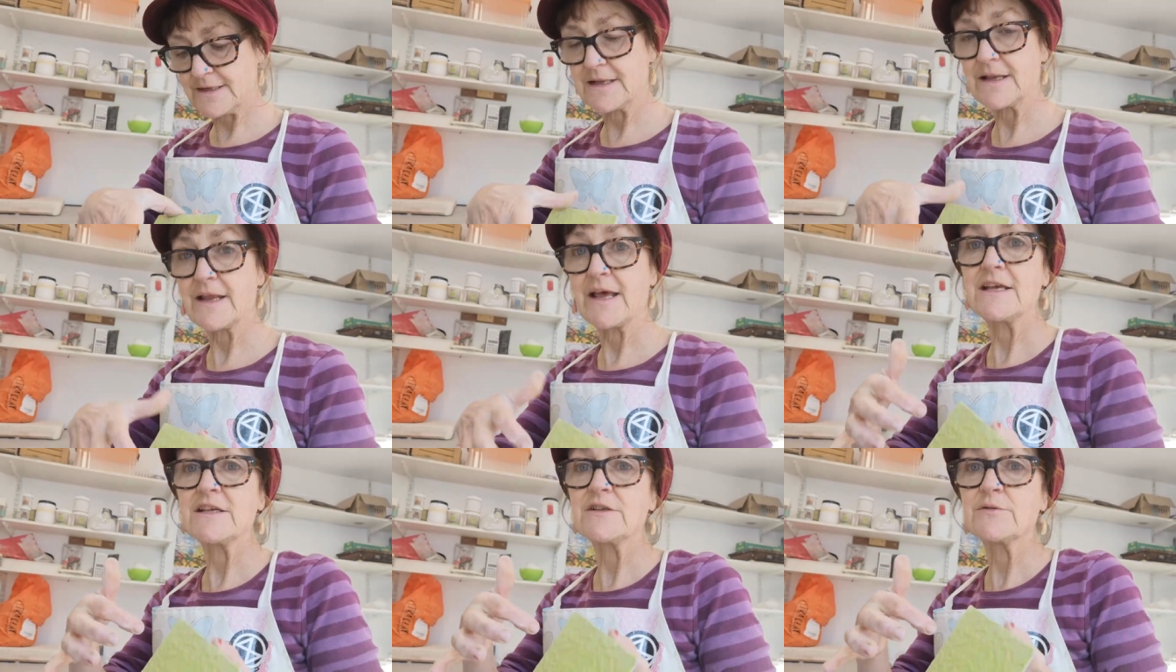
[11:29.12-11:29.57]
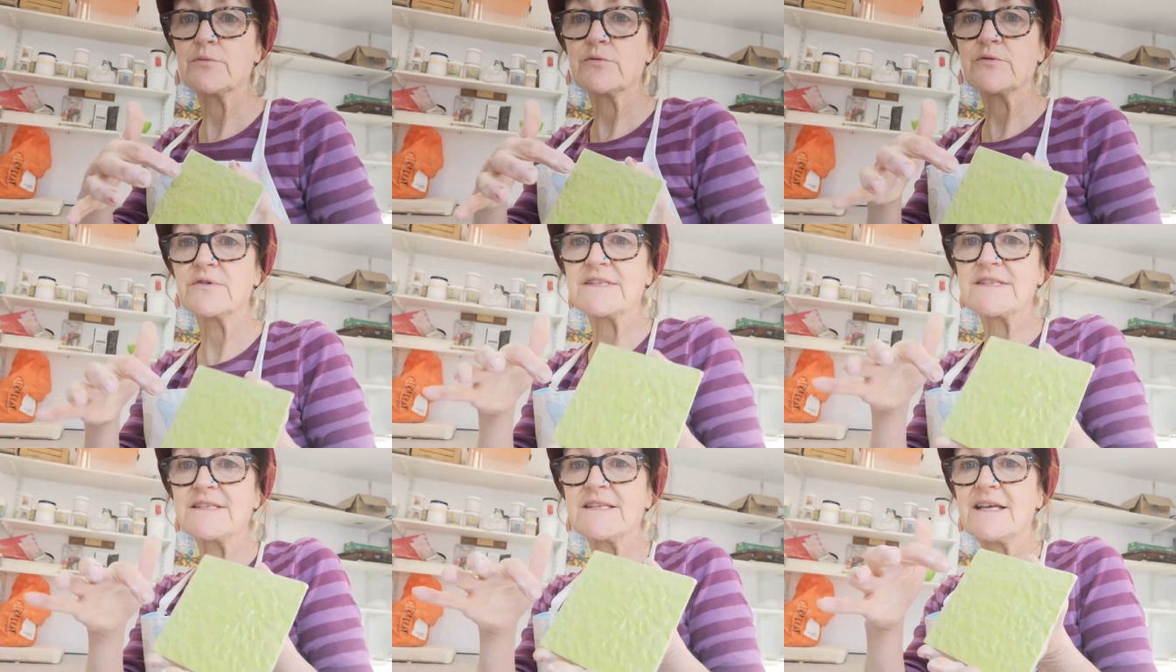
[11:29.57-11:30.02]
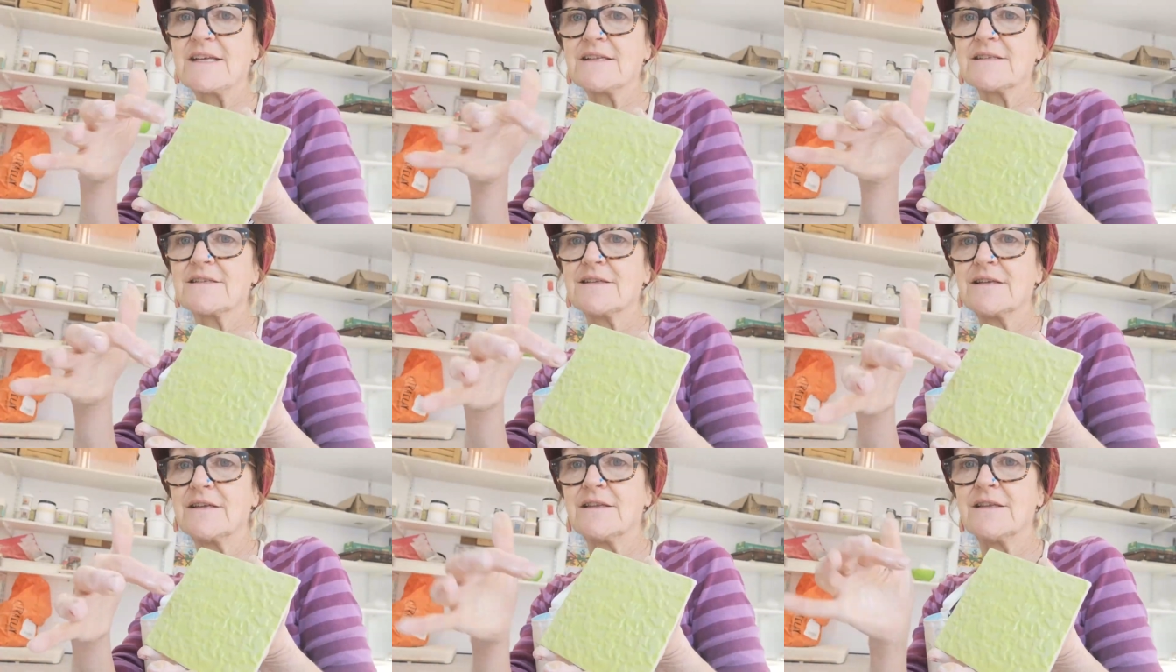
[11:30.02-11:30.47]
the glaze will
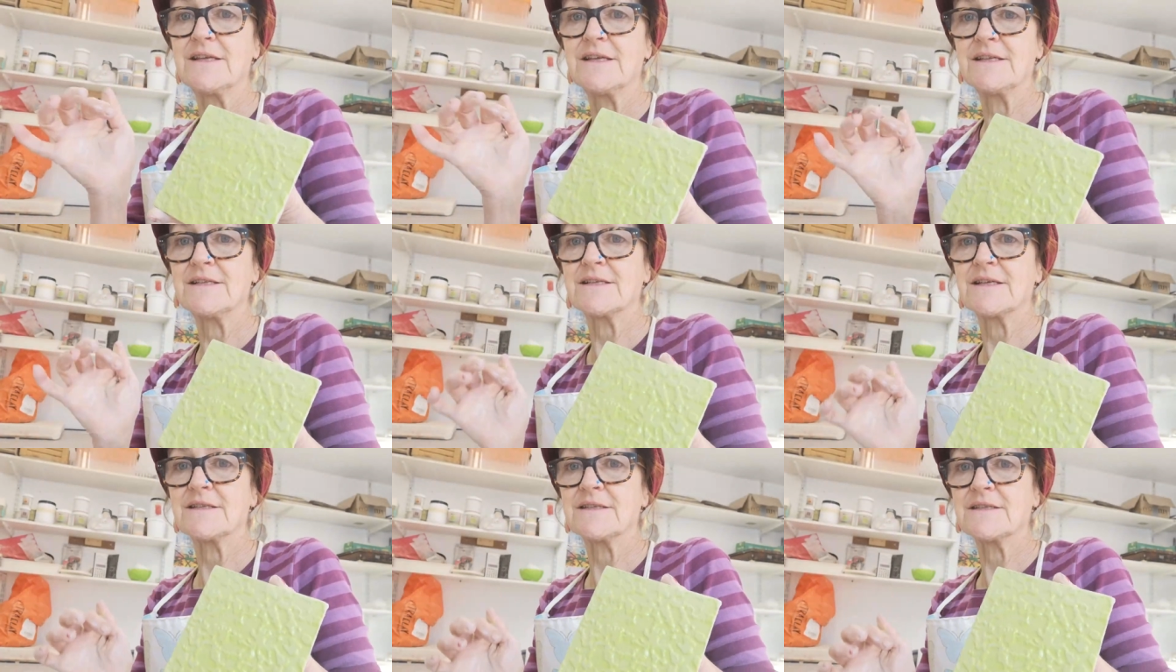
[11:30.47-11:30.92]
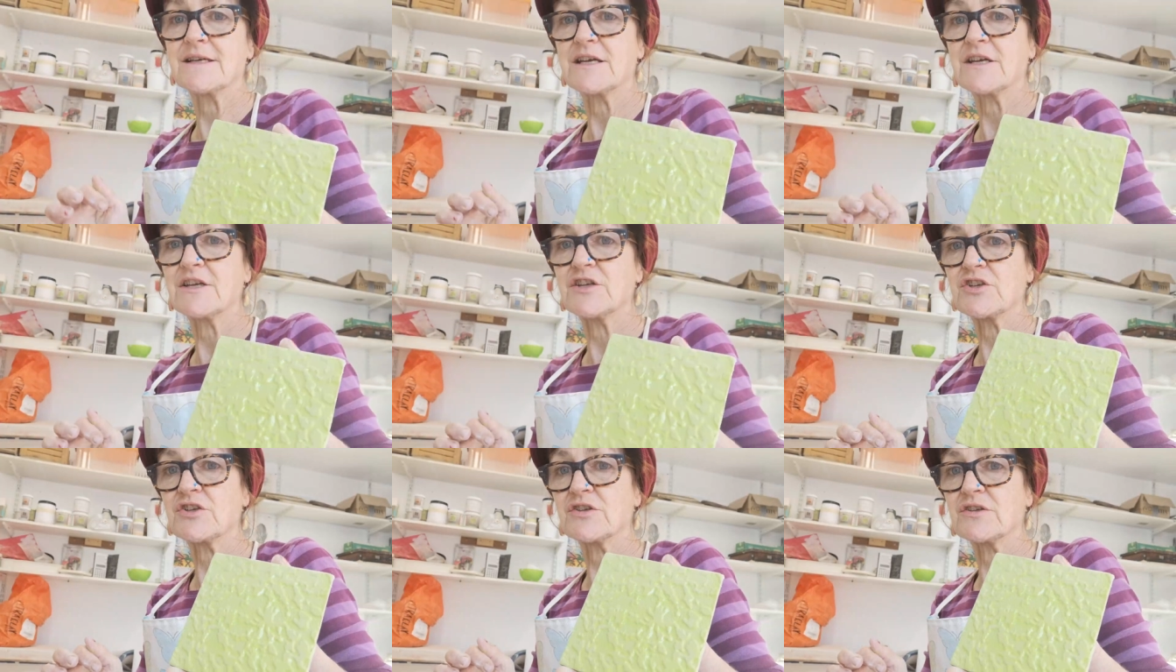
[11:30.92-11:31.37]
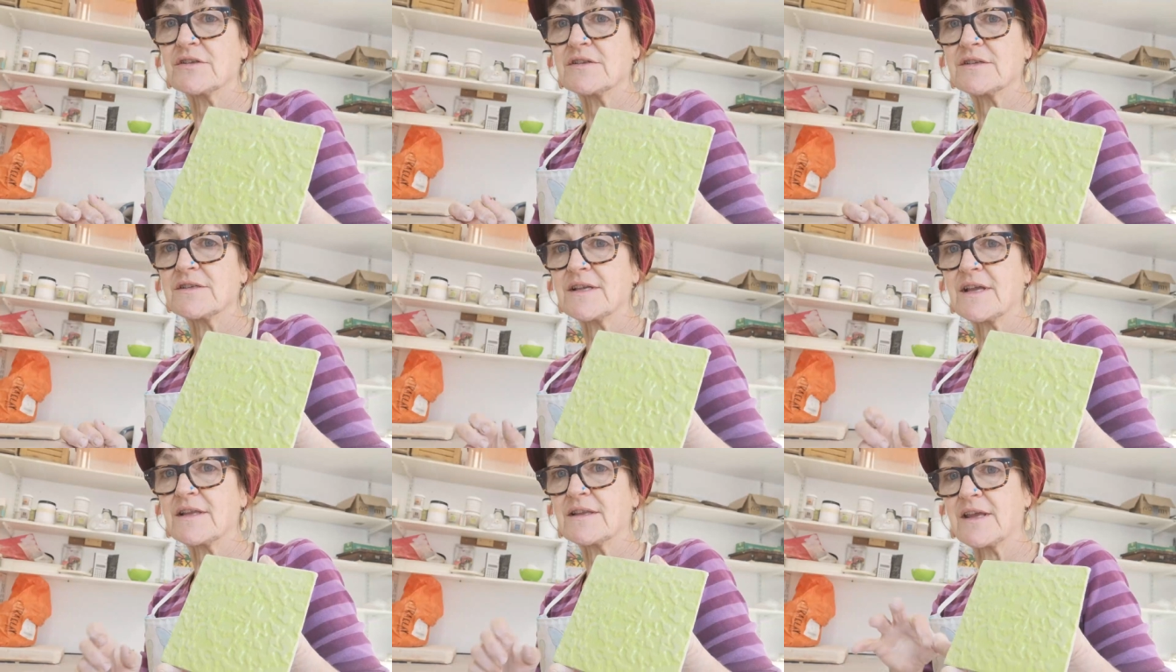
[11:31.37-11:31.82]
sit in the
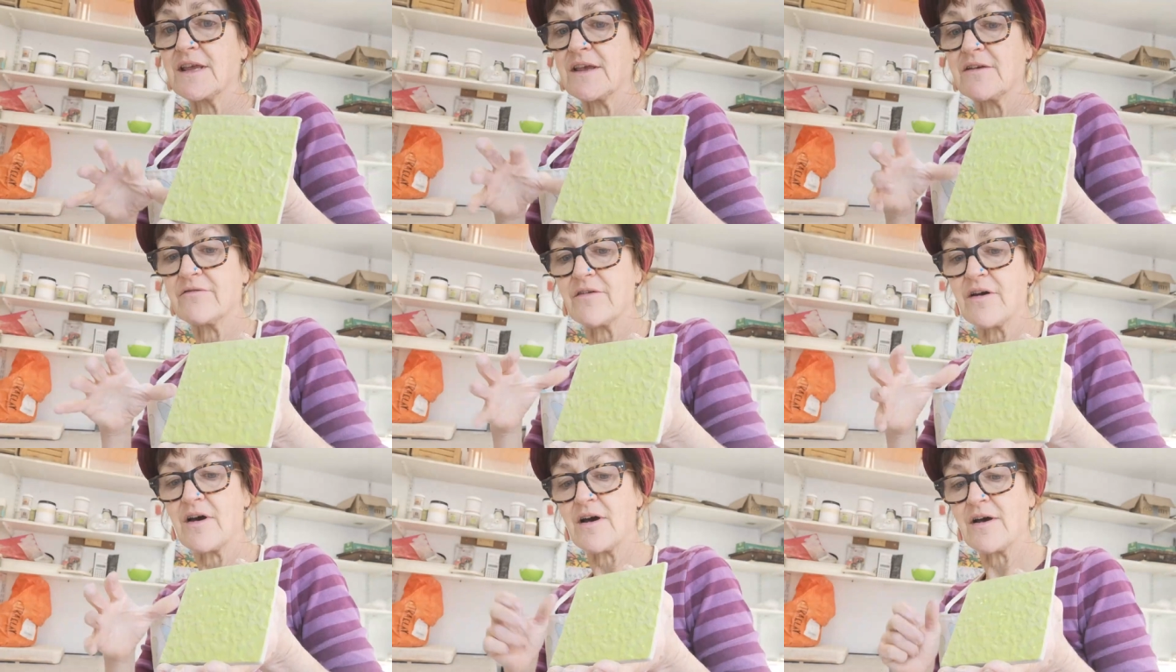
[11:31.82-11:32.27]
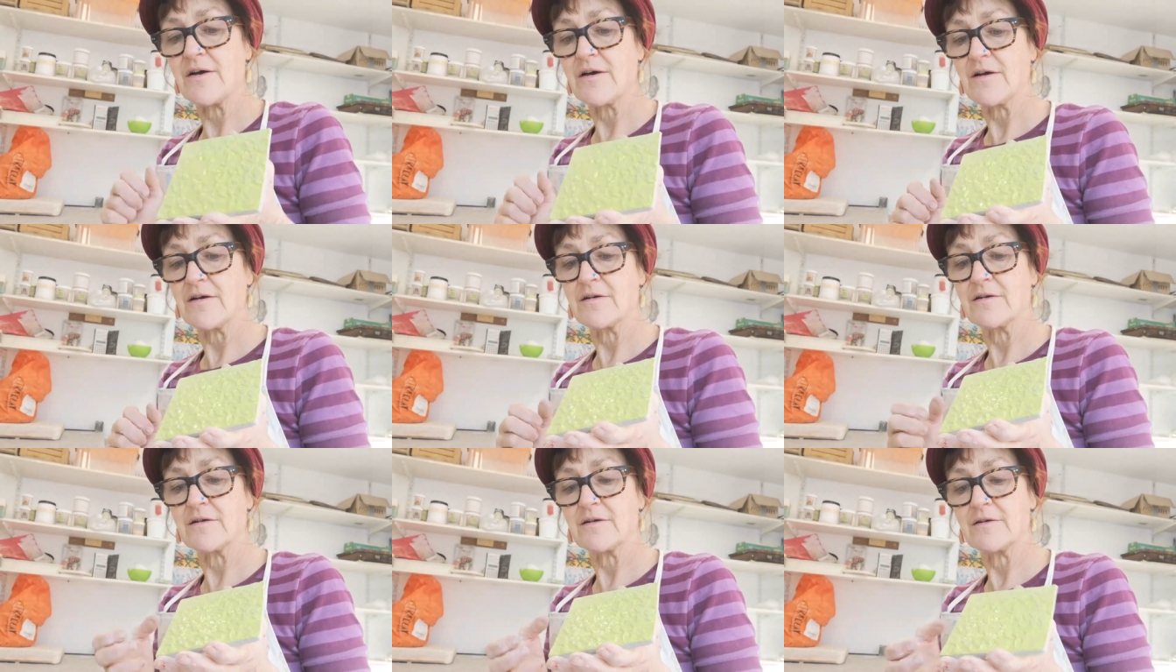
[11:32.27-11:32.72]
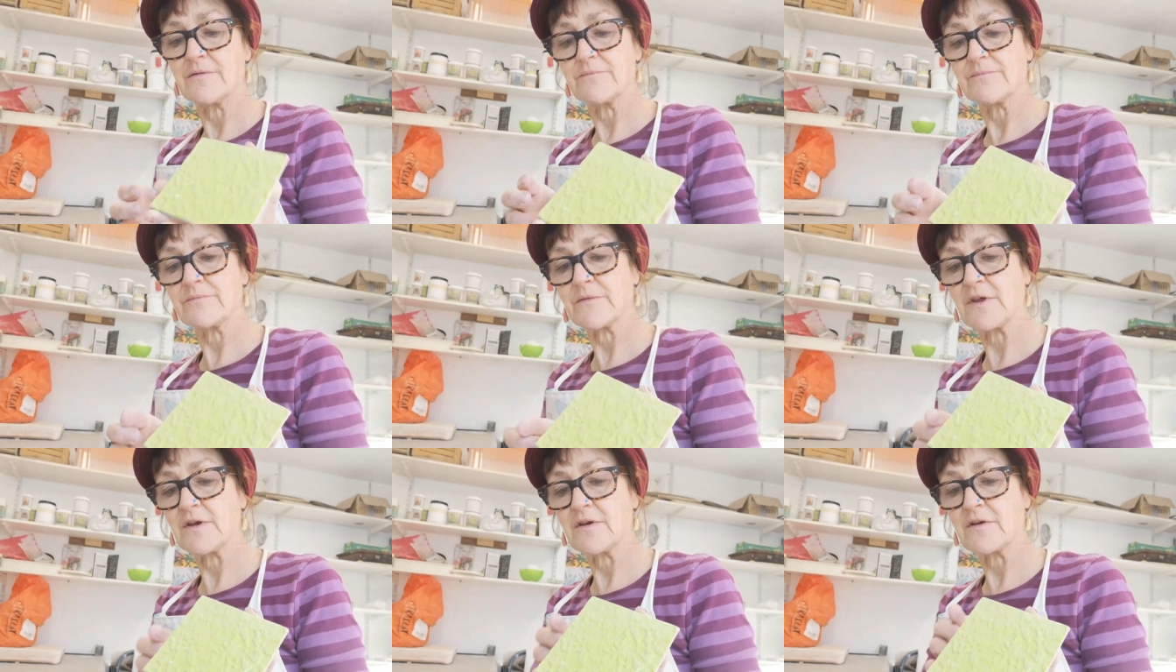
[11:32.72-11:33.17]
indentations and give
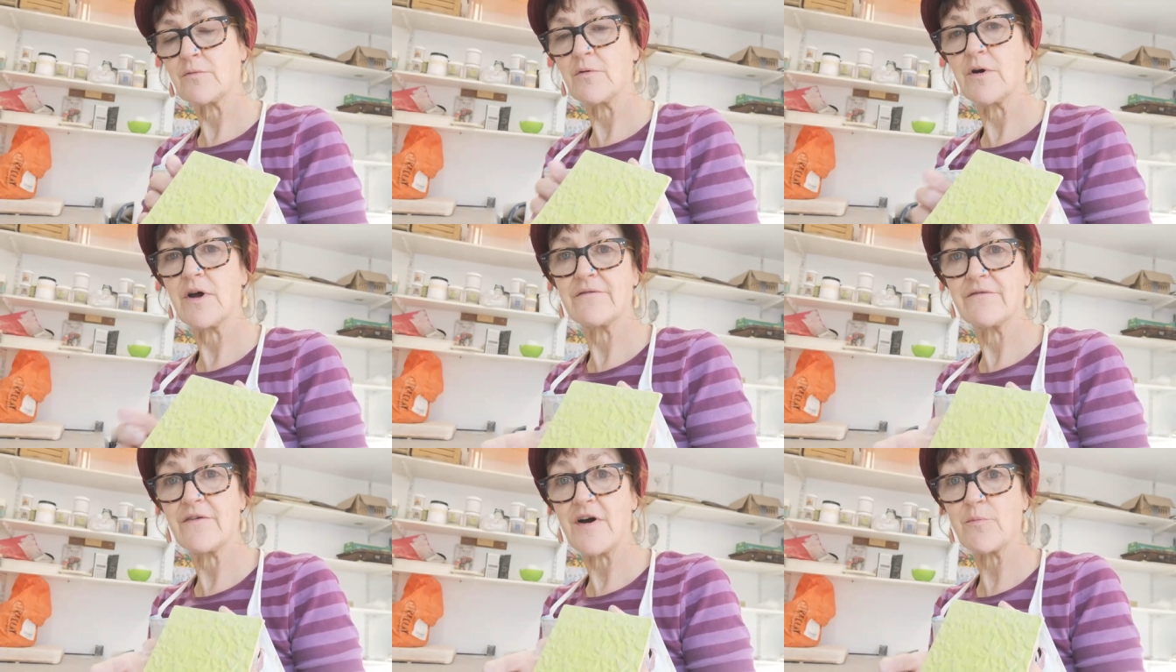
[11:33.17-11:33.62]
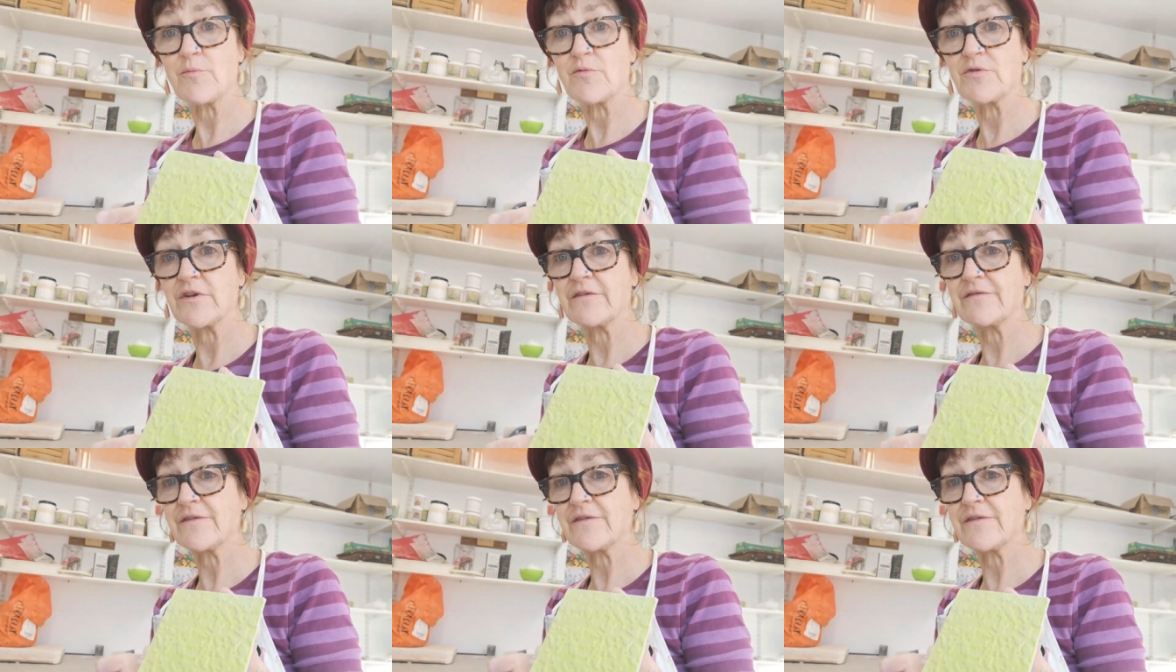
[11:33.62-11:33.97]
quite a vibrant